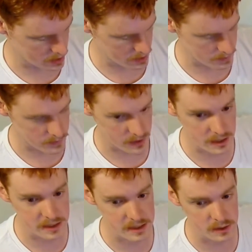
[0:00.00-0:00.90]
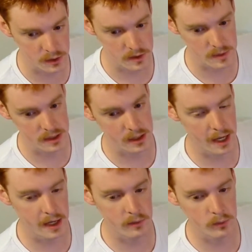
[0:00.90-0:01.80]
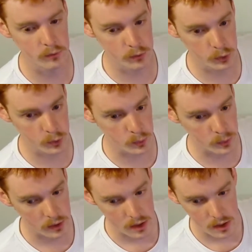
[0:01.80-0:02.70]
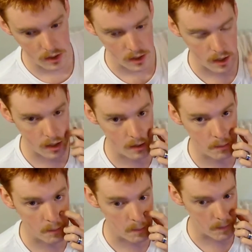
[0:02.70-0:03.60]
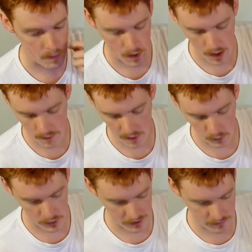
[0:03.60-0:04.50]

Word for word: um, and this is going to be a review um, about what I